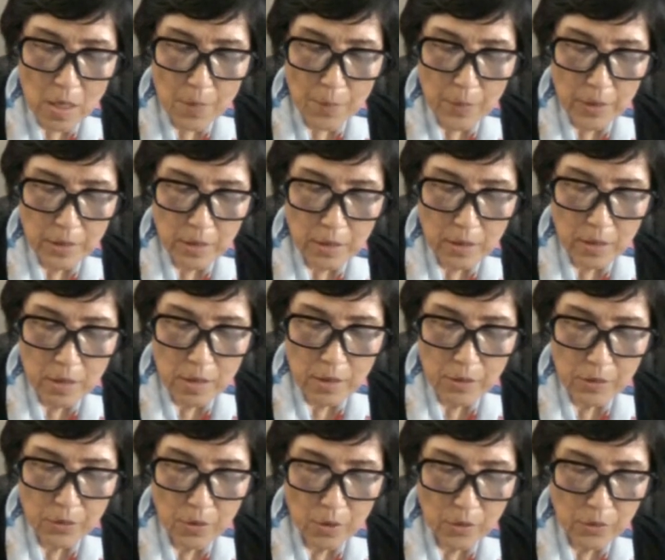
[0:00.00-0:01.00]
But he
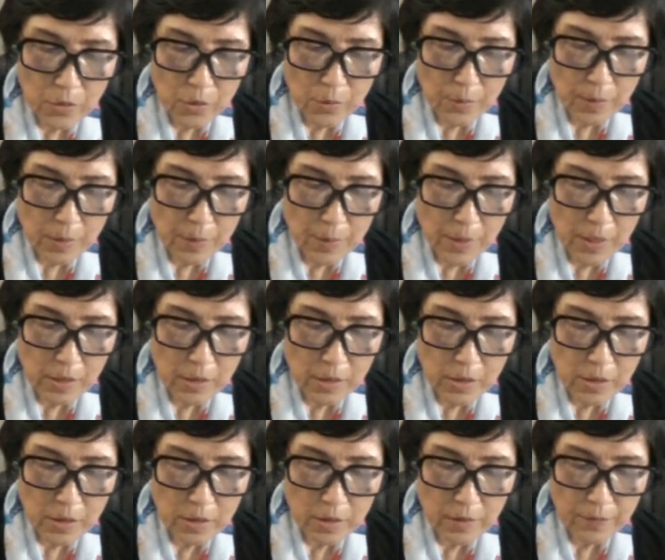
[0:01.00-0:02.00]
is not to be
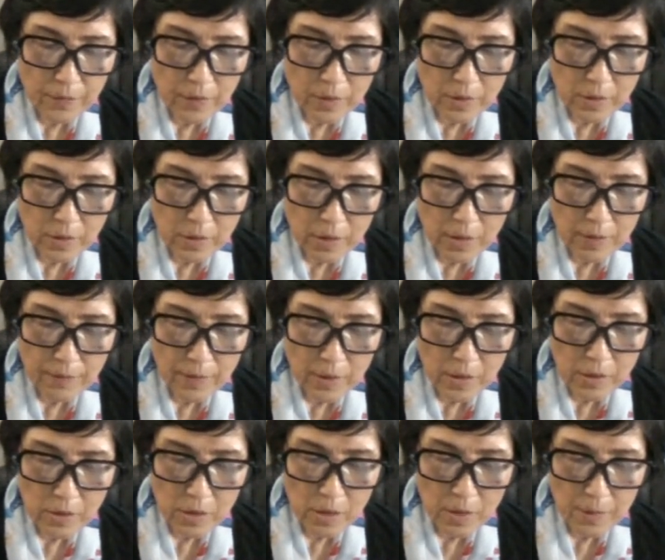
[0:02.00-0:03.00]
punished if the slave
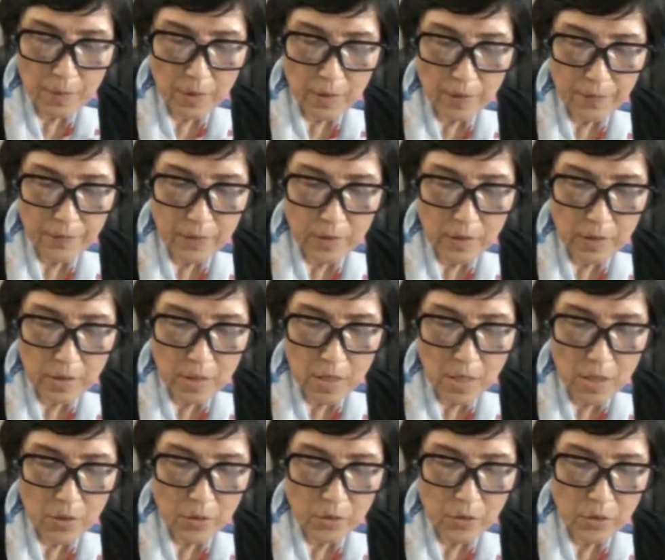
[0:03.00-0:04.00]
gets up after a
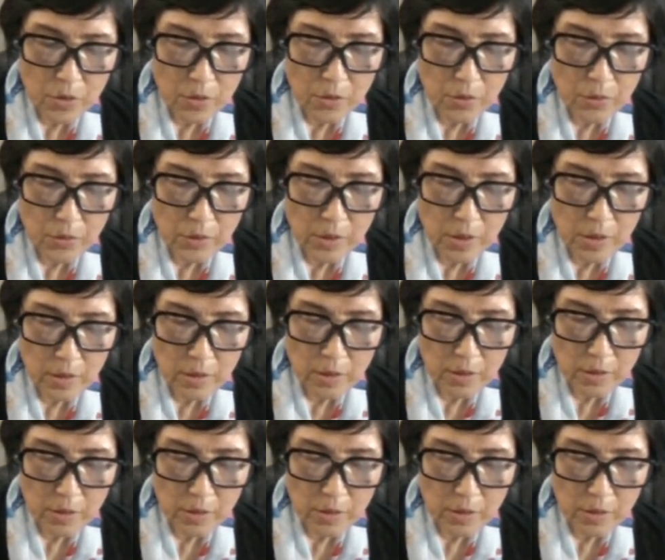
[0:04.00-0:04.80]
day or two, since the